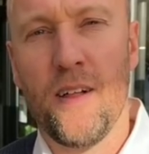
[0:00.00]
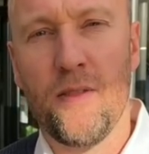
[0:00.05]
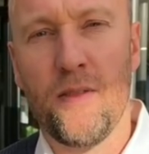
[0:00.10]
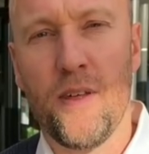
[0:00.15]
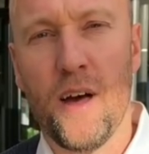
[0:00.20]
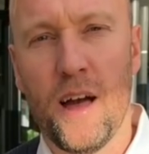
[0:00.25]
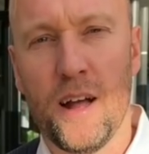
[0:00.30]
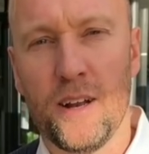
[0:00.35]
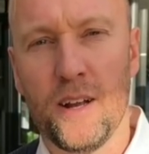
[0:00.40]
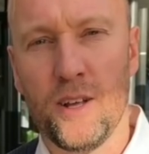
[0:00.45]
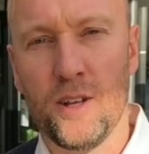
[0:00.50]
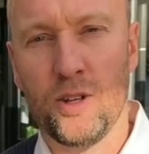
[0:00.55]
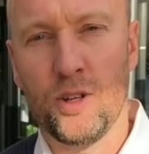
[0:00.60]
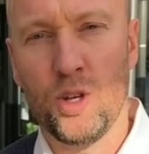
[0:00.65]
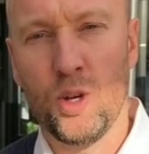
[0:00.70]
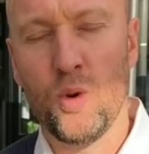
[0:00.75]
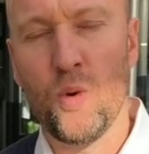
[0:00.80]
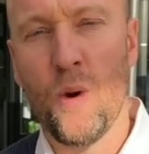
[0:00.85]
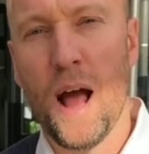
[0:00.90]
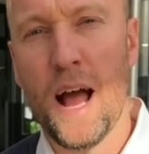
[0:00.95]
that
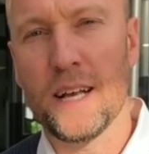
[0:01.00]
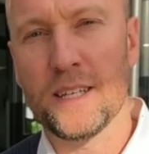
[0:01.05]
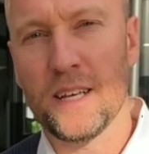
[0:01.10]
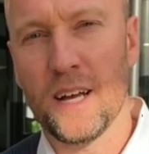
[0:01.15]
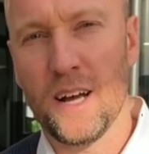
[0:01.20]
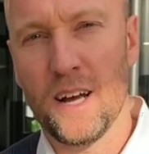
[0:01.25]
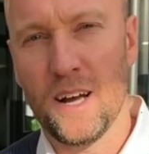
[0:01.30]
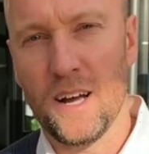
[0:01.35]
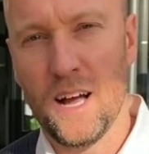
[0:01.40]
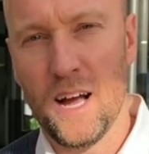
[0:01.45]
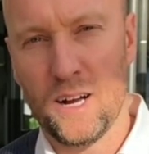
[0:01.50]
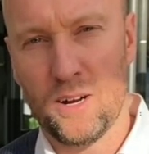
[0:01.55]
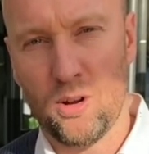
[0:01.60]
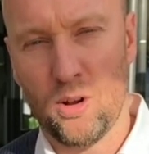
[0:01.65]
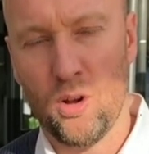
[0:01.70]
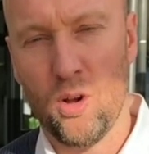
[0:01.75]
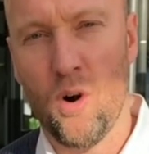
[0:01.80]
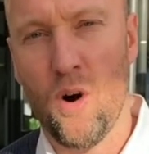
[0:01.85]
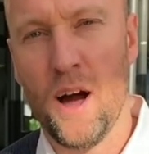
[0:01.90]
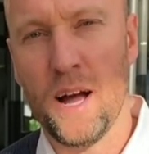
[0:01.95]
you as a
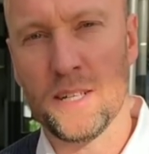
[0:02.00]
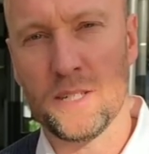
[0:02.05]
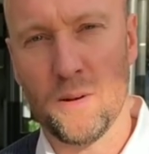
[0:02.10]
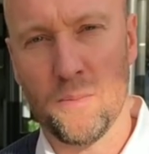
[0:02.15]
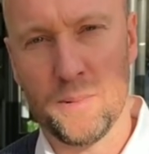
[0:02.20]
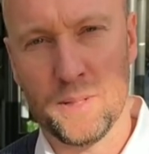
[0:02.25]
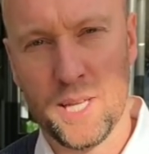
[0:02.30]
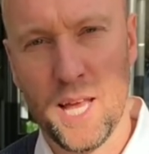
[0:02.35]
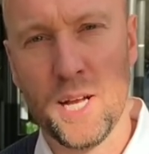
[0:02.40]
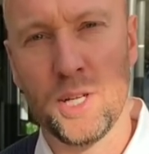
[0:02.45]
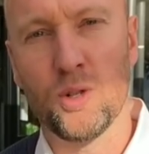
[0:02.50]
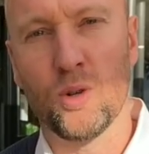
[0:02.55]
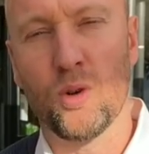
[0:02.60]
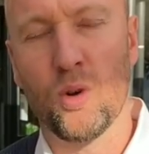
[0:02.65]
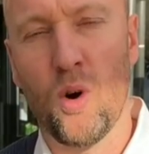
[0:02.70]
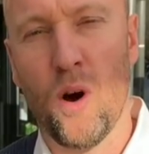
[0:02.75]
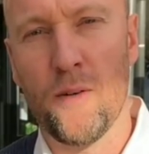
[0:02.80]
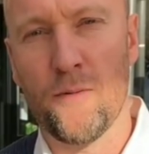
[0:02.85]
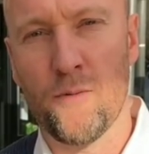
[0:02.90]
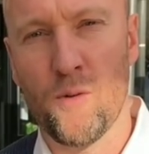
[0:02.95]
client or potential
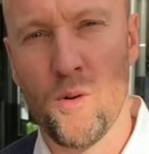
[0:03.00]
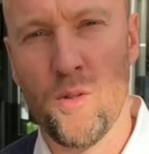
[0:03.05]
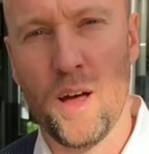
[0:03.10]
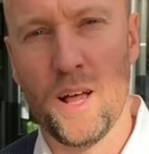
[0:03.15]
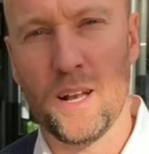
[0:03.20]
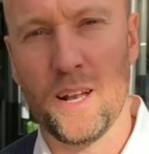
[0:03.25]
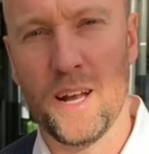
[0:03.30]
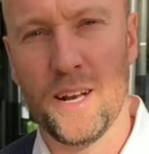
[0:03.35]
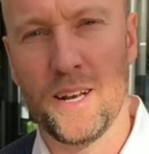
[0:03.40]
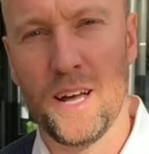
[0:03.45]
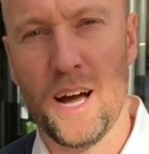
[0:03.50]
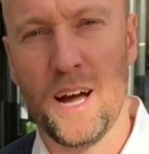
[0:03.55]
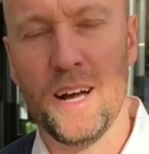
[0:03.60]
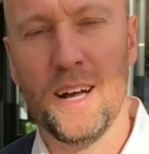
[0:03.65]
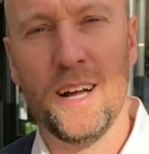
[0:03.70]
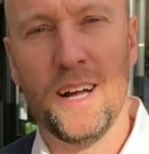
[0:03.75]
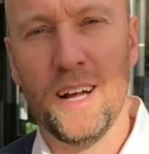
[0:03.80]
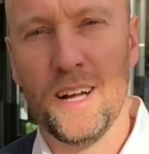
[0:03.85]
client for that lender